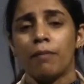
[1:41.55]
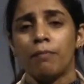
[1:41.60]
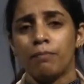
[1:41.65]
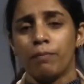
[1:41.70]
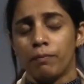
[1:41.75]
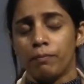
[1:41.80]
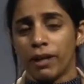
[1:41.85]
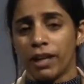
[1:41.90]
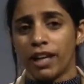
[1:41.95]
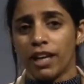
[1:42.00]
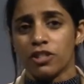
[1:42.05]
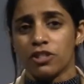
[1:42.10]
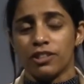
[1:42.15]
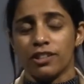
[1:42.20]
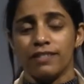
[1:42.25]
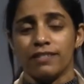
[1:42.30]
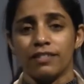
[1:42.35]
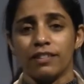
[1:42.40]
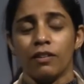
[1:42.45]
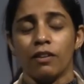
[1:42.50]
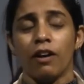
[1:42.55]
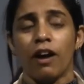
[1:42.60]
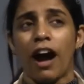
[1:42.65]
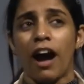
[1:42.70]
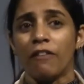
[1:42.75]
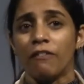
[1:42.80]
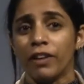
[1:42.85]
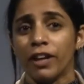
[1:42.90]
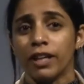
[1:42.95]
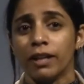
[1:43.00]
publication is
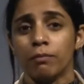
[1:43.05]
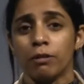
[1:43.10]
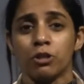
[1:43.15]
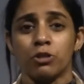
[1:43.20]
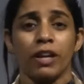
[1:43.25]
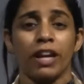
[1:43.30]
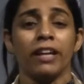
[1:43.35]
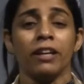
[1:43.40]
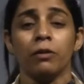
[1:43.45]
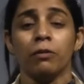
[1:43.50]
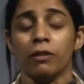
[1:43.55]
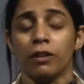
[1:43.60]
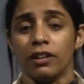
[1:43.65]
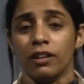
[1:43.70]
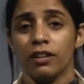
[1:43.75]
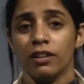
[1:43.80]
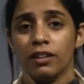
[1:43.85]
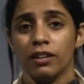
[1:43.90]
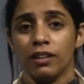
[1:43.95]
available to anyone.